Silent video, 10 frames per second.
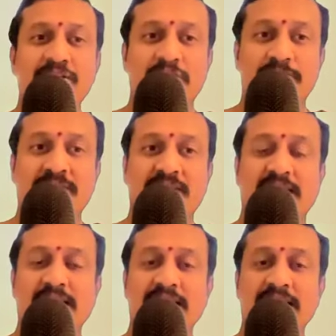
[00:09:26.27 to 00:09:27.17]
So
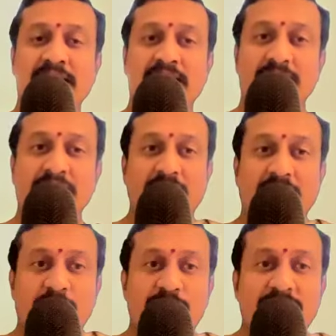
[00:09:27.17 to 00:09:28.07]
similarly,
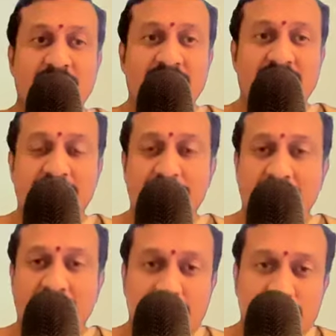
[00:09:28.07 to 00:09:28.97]
that which
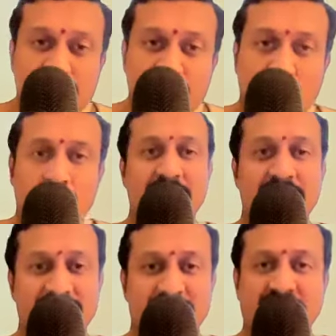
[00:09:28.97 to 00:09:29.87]
encompasses so
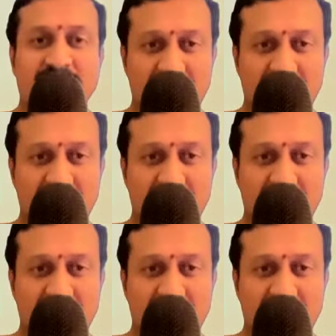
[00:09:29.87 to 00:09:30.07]
many things,